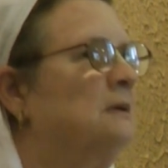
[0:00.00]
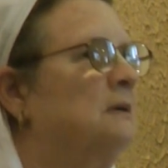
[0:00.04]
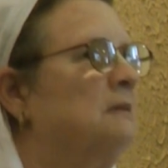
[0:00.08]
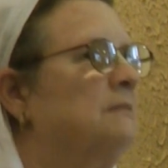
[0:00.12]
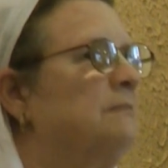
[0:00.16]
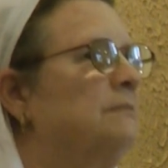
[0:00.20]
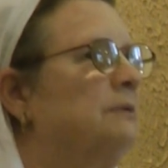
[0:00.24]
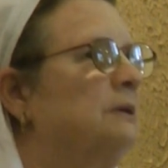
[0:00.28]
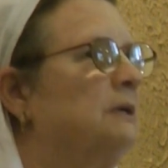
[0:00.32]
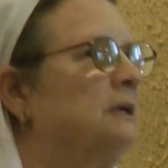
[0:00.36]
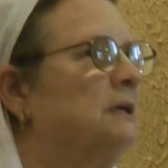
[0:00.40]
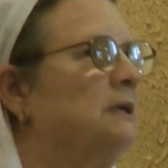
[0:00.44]

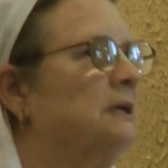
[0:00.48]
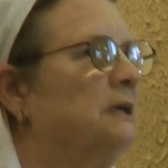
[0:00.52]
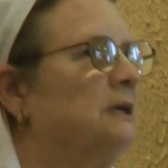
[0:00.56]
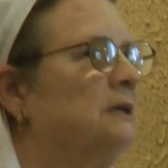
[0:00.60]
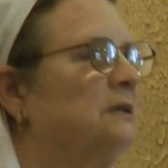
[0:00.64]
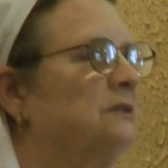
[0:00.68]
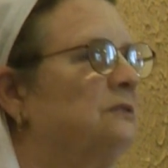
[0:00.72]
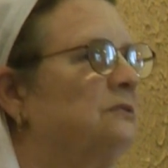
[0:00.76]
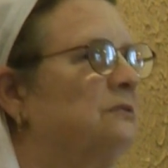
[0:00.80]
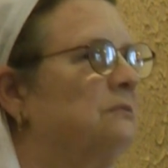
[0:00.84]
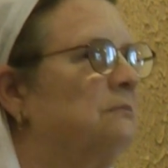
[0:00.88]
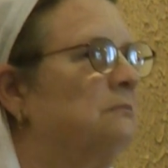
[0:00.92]
but
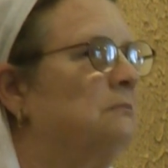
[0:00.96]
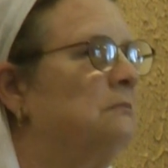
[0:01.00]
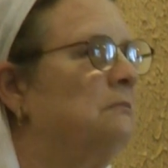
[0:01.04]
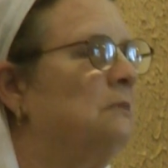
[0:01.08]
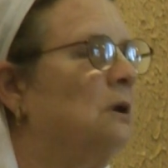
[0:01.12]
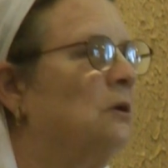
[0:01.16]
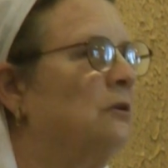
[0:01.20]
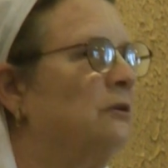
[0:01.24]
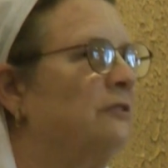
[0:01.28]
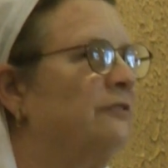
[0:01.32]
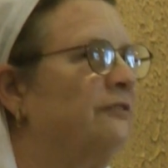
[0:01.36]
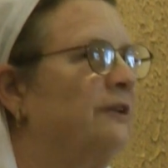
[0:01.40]
is
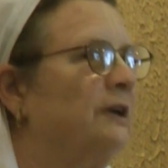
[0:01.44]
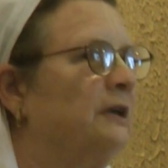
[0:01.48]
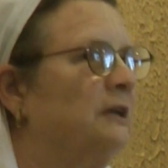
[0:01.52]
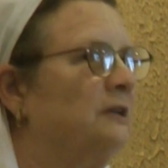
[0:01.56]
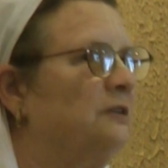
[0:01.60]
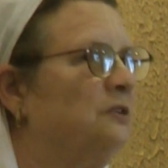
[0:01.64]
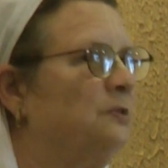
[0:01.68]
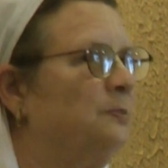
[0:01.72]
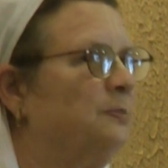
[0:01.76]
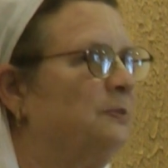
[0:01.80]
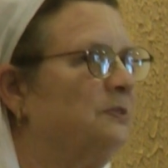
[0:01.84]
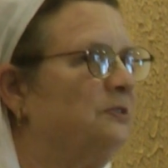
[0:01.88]

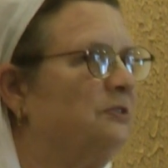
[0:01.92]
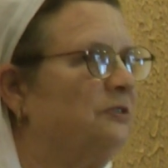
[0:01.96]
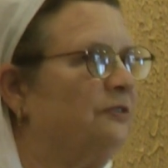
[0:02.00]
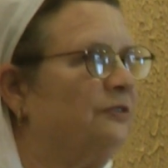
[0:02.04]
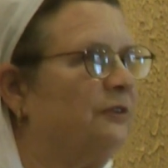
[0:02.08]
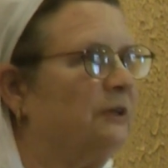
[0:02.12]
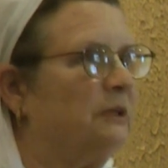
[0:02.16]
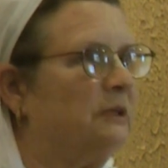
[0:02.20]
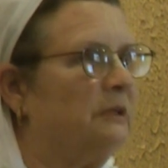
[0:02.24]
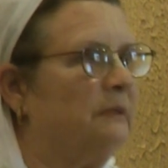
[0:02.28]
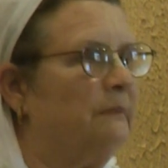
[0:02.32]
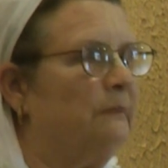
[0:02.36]
motivated
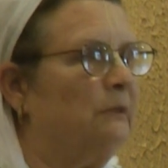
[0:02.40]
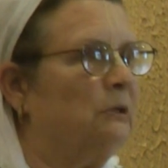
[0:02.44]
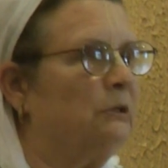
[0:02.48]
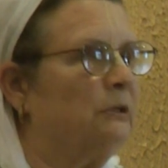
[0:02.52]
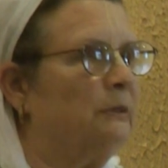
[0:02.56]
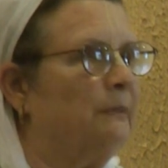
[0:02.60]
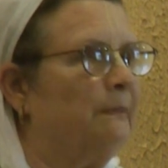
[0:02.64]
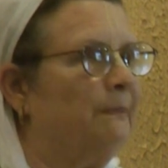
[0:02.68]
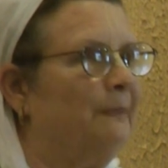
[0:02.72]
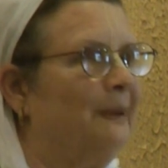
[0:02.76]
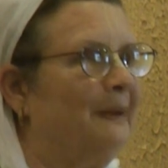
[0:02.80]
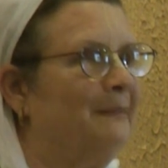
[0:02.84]
specifically
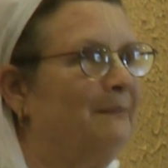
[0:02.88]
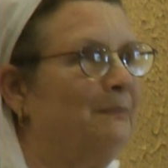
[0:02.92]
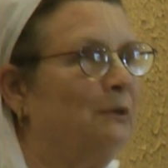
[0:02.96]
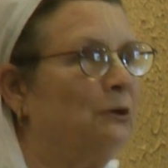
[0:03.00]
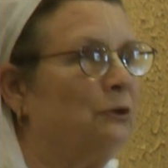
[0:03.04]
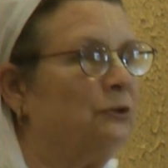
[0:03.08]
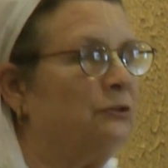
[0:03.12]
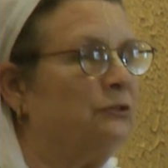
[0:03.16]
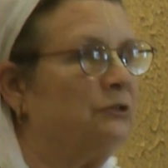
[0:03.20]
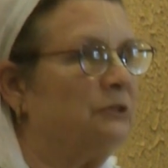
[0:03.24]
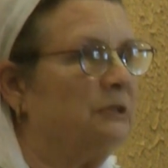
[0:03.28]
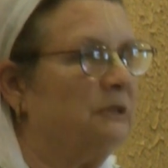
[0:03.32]
by
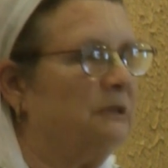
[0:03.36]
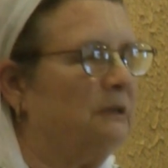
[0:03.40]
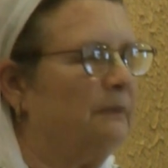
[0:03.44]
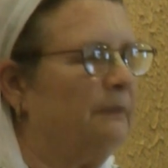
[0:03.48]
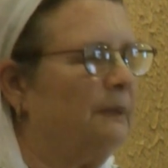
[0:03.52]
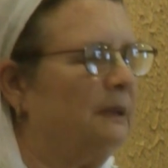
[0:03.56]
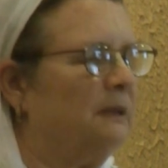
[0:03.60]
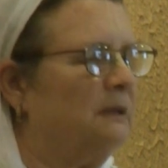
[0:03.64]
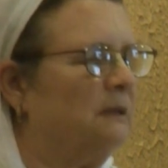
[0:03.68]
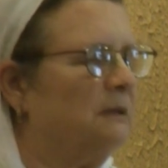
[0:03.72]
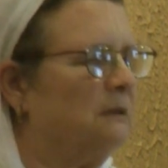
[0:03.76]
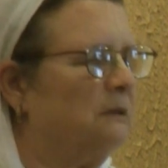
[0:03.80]
mercy,
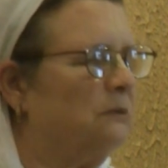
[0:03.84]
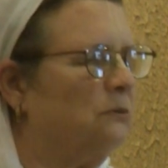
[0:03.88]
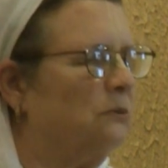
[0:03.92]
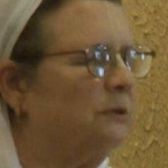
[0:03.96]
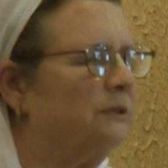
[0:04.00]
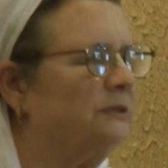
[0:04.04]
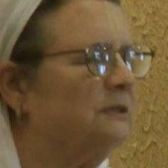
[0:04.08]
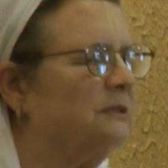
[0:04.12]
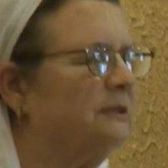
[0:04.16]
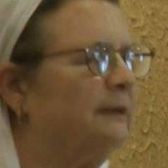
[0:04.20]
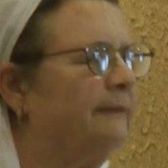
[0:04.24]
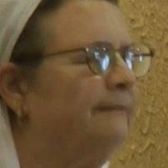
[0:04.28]
by the
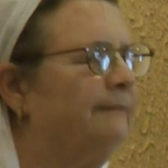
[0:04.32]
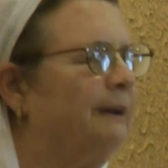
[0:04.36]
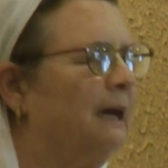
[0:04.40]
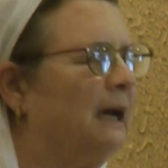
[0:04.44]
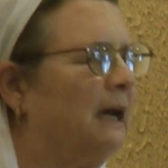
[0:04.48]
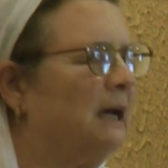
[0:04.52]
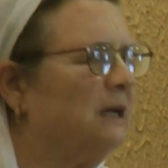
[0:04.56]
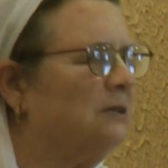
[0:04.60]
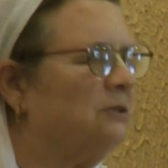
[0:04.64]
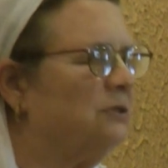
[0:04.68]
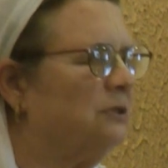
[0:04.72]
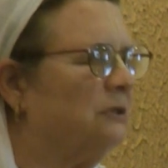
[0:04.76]
Lord's
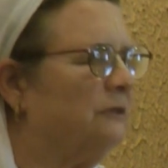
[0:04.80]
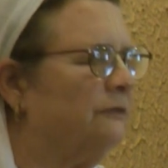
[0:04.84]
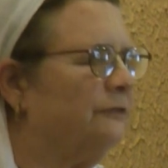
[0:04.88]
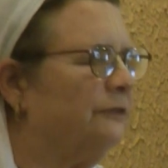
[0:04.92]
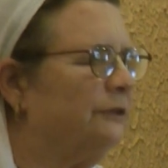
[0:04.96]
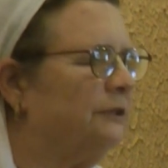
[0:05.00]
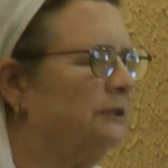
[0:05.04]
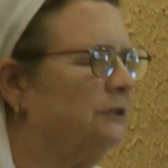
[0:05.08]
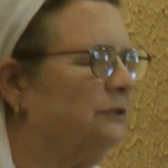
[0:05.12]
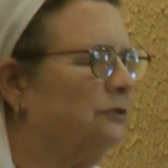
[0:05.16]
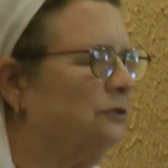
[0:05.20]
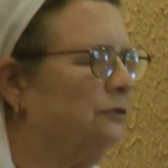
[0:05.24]
compassion
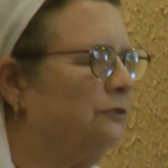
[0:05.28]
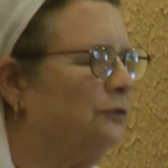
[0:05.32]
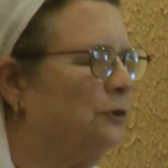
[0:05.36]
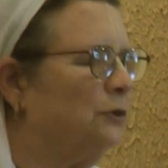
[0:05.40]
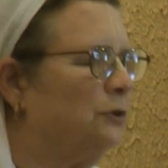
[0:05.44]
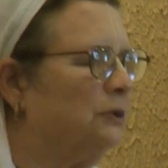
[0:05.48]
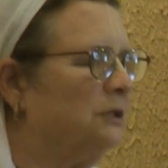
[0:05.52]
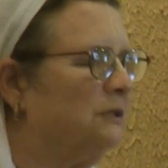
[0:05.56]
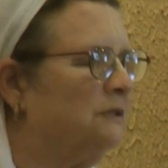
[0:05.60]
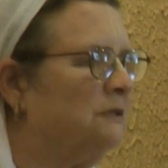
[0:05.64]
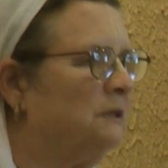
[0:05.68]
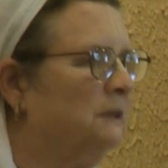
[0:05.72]
for his
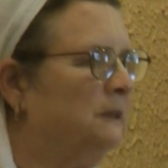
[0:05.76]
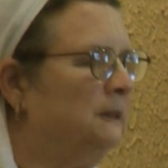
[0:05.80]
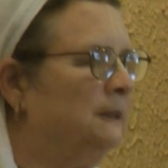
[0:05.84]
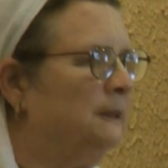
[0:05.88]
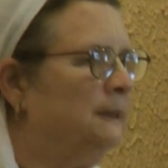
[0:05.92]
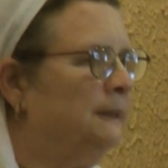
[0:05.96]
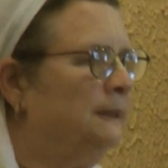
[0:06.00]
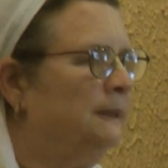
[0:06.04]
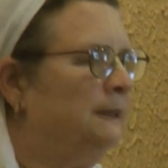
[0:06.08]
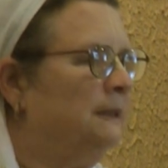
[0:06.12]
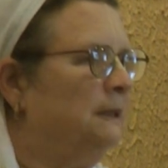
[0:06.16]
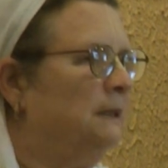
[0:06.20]
devotees.
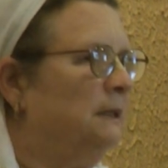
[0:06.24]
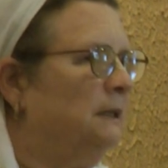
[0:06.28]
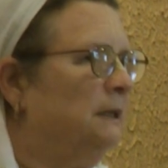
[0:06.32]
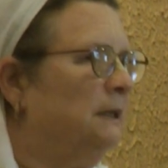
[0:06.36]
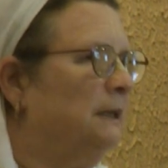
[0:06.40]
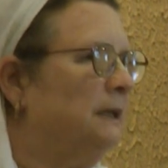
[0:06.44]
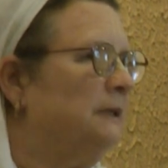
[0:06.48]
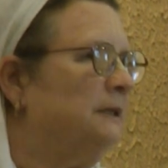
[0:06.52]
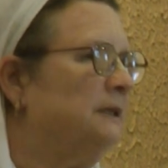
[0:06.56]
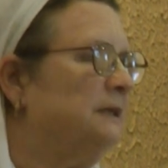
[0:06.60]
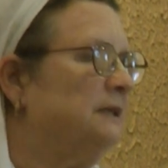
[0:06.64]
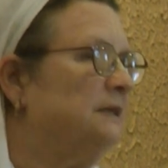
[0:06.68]

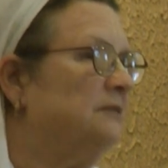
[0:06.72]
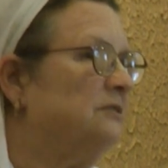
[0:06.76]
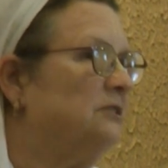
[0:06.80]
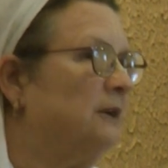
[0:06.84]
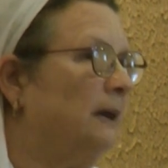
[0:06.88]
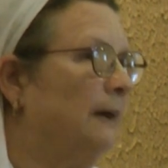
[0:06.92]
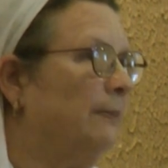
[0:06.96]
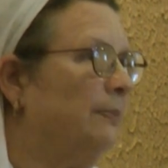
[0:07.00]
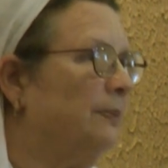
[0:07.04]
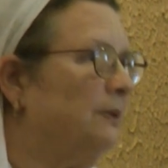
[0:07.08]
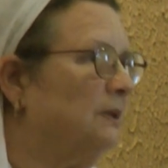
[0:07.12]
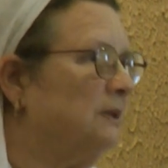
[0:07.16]
And the
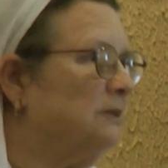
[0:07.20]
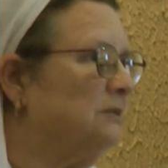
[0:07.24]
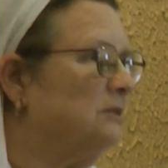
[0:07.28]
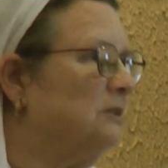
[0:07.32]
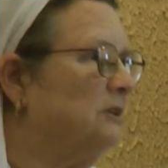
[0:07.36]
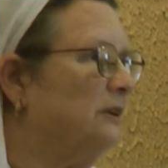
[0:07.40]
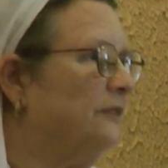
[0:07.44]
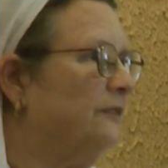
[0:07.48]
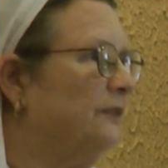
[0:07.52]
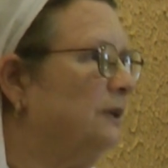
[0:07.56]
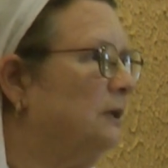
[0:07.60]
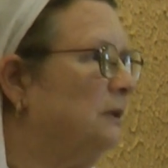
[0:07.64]
example that's
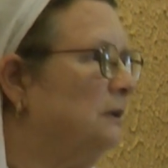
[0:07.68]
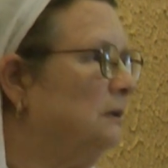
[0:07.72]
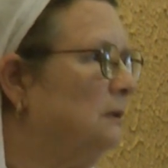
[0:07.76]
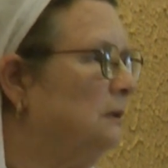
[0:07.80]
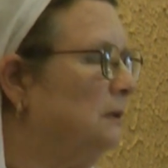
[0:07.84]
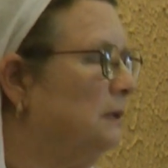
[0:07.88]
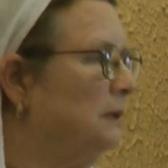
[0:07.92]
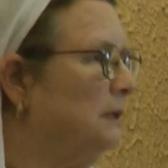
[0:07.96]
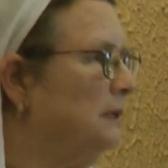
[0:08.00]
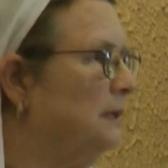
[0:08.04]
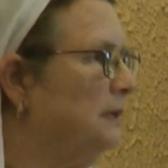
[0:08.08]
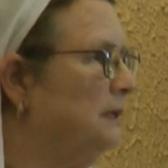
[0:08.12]

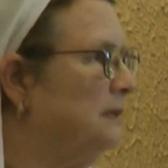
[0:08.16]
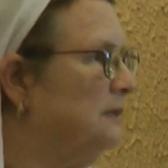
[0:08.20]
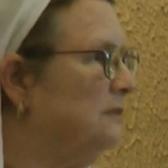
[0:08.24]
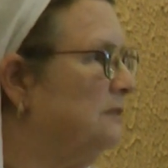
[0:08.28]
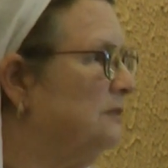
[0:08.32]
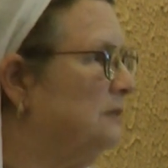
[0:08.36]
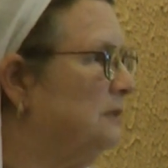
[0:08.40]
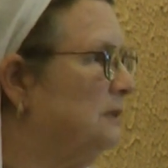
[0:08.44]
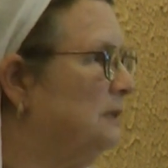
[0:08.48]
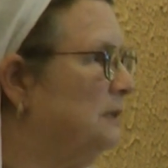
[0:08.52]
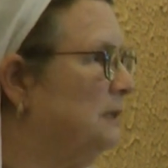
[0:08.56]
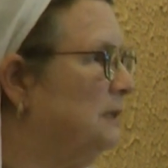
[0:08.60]
given
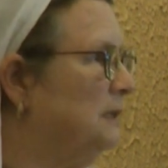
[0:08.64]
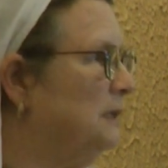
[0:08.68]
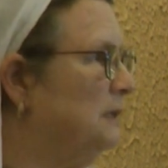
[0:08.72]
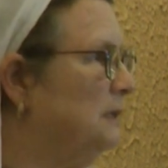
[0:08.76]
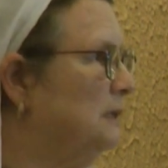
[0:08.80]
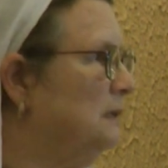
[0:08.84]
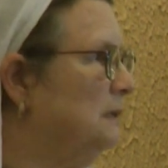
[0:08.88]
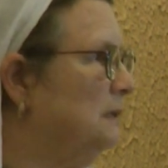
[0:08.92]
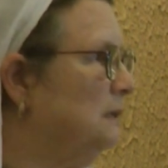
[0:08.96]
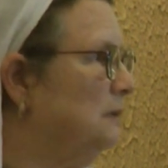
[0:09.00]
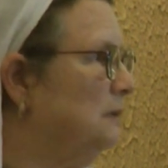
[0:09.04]
is the